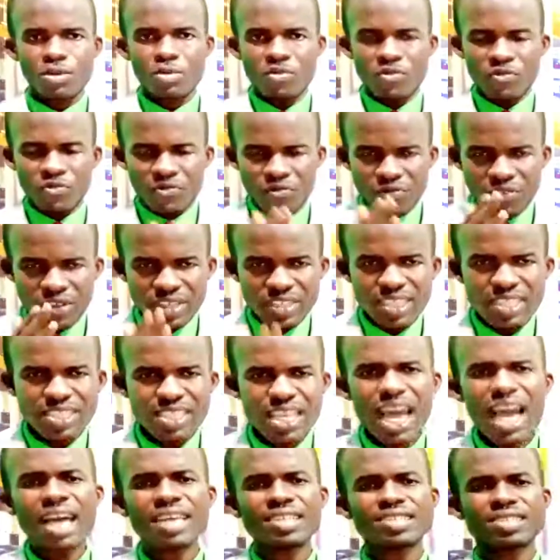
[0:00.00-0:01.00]
Visit
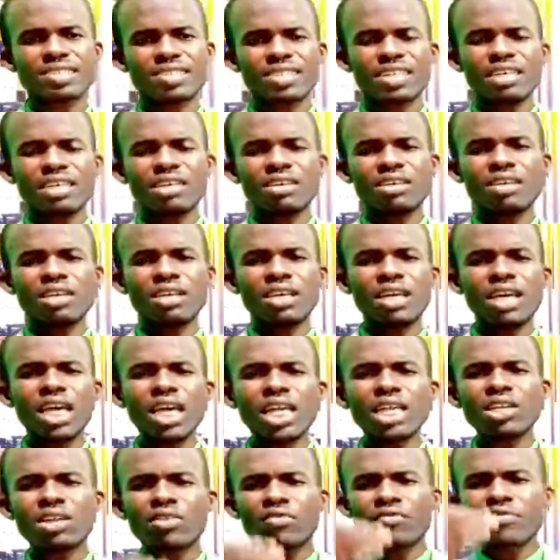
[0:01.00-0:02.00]
us,
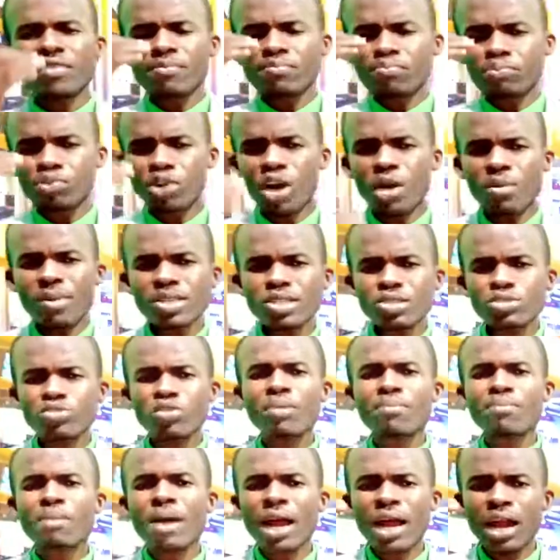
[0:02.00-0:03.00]
and we promise
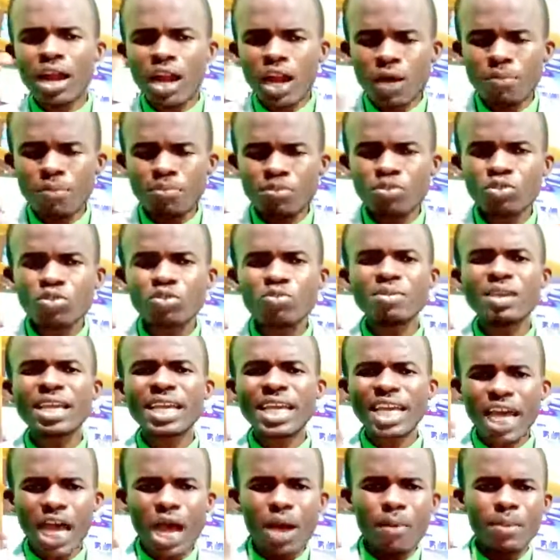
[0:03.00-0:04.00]
to help you
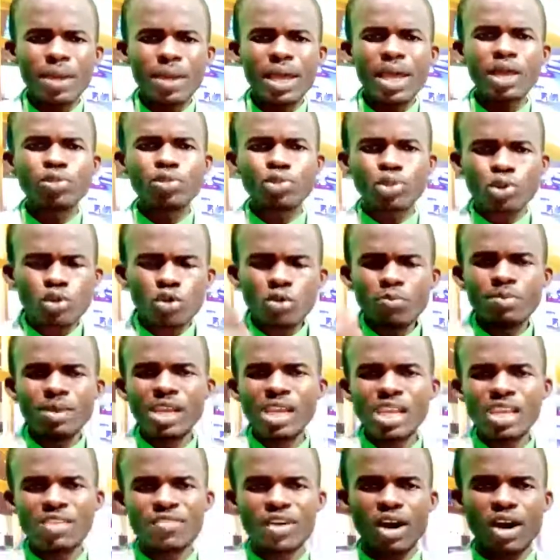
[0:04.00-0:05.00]
become a true
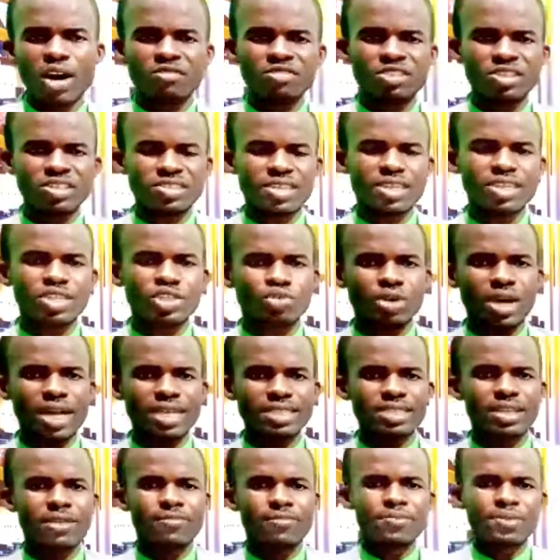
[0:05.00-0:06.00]
believer of Jesus
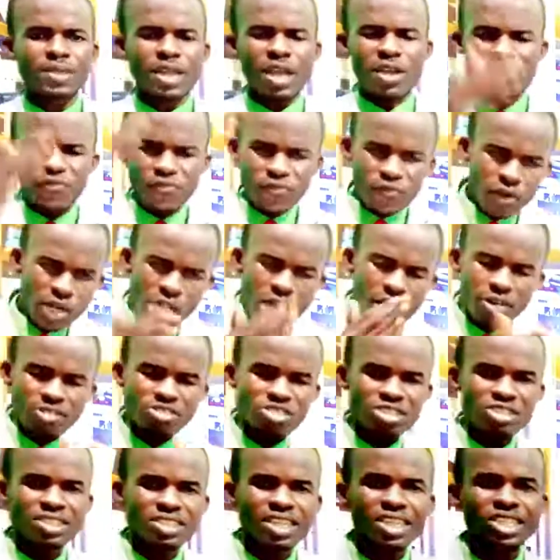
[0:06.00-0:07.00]
Christ, a follower of
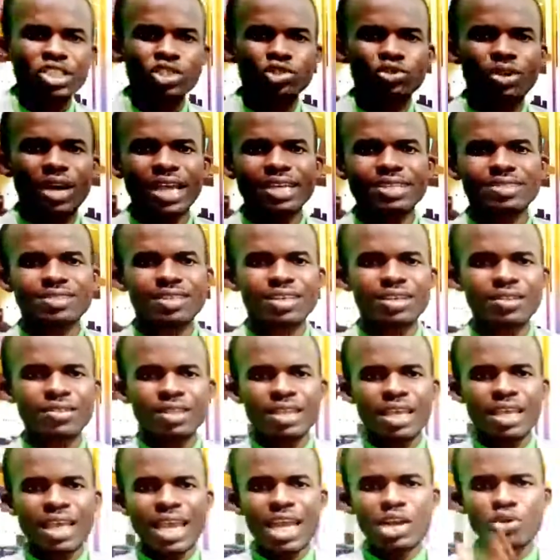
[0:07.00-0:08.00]
Jesus Christ,
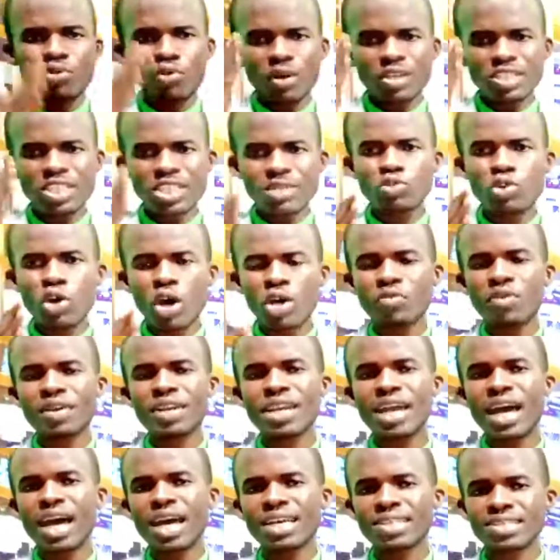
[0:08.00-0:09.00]
and worship God with
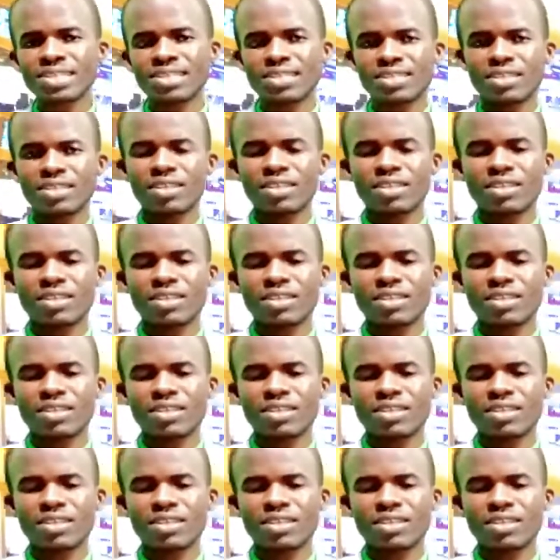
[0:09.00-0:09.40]
us.